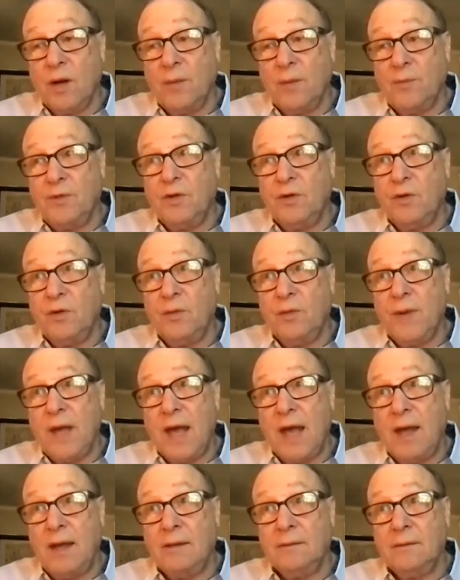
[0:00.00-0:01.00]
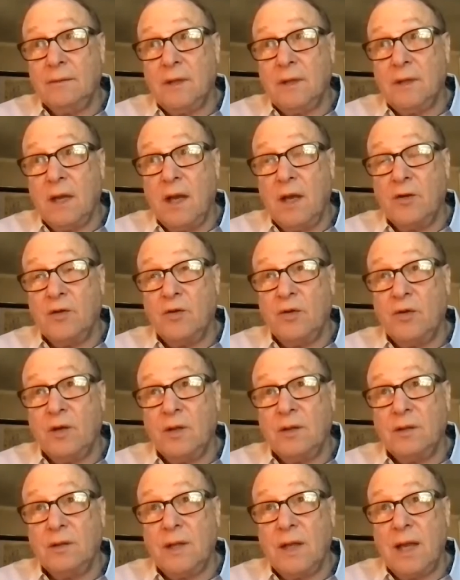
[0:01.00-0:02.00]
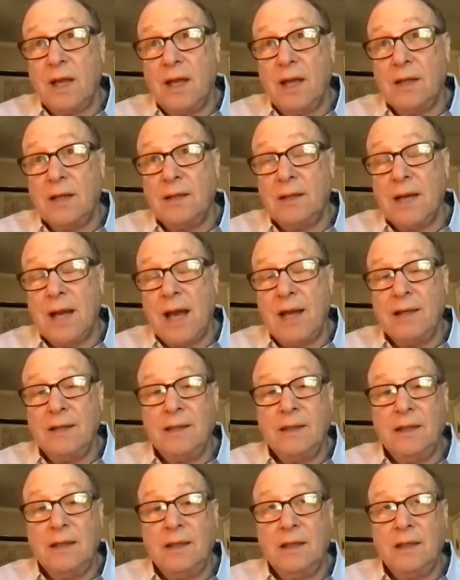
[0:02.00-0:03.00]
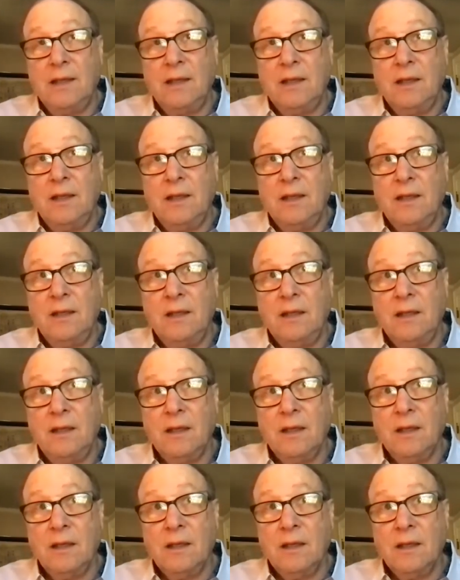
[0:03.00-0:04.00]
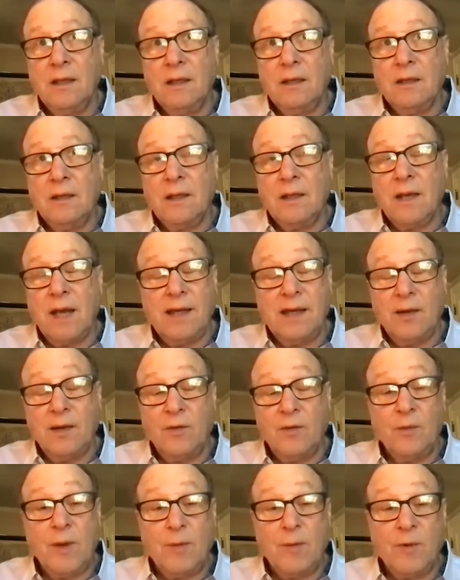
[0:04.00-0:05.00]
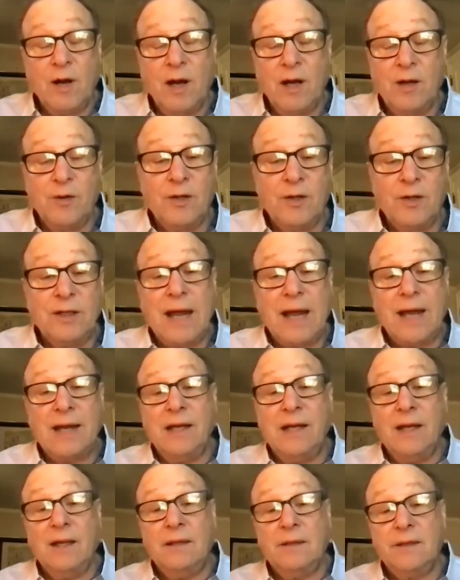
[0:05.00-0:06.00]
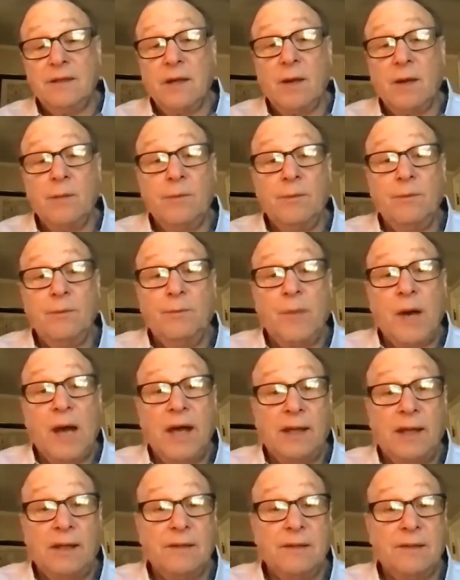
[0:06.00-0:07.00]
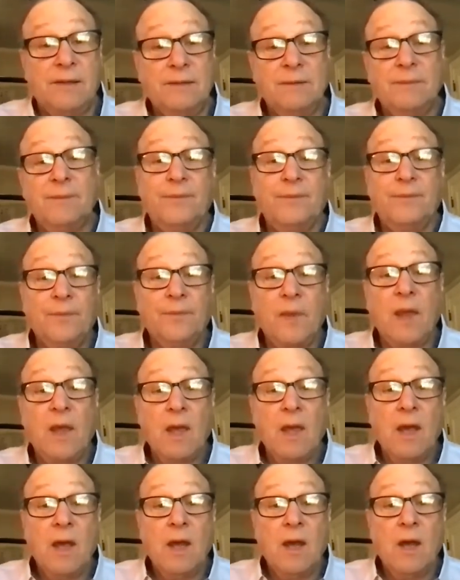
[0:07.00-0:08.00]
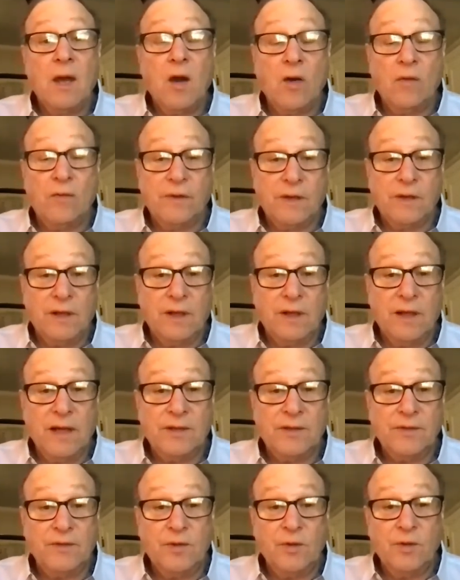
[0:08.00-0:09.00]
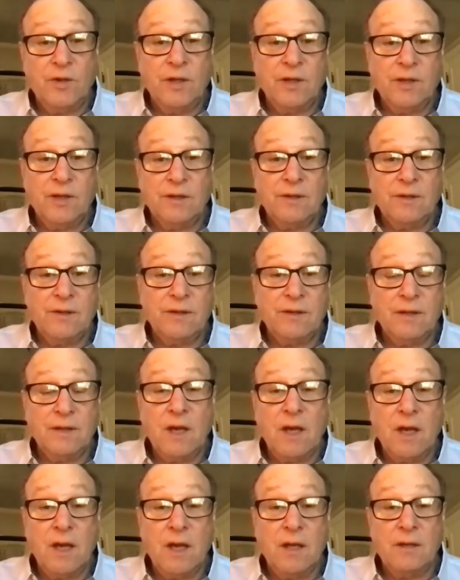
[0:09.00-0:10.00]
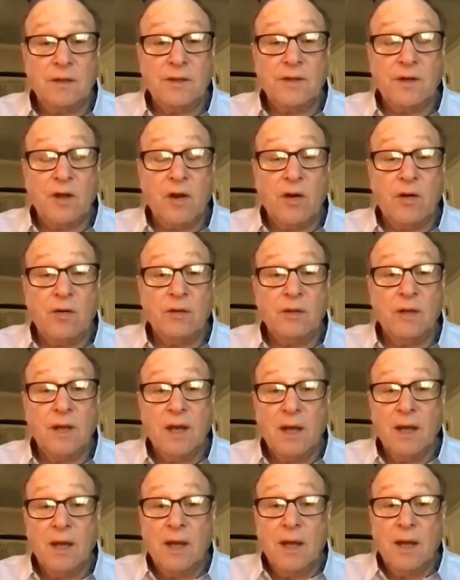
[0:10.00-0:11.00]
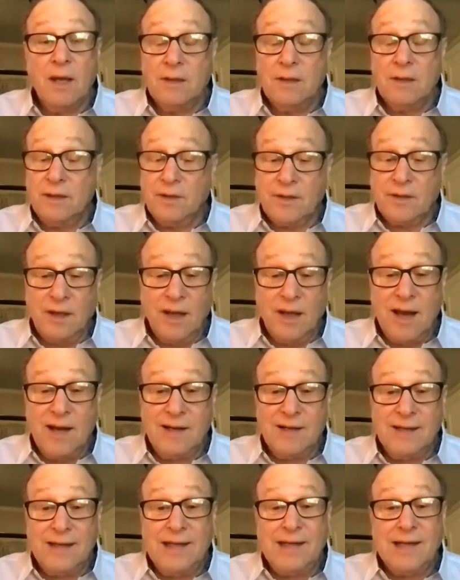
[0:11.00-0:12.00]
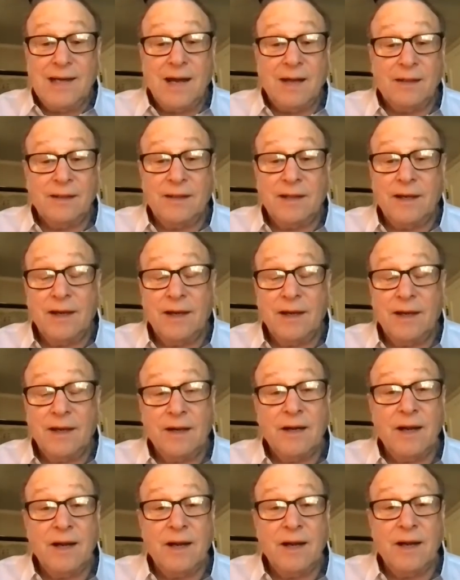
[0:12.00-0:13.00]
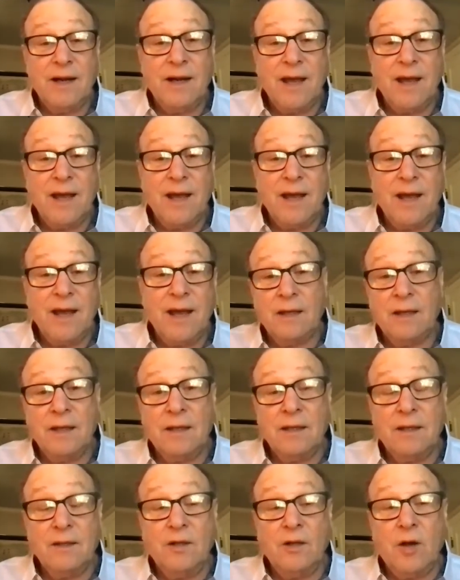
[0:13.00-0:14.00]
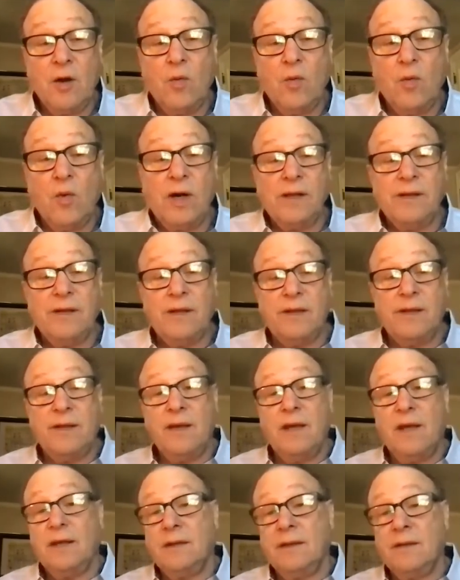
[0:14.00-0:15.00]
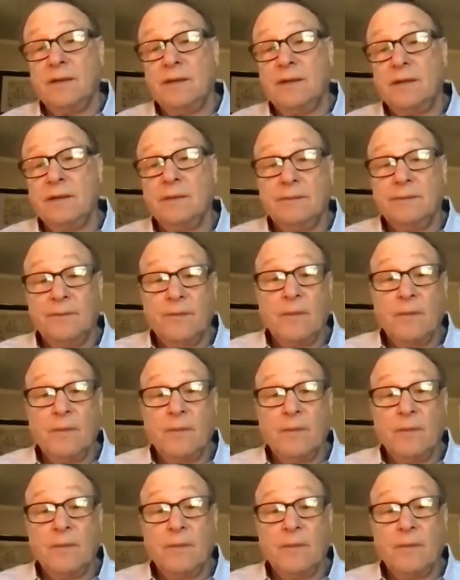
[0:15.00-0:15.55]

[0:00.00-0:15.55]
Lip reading: up to about 190, I can't remember, 190 some bikes over the last few years. So there's a lot of need out there. And, you know, one of the things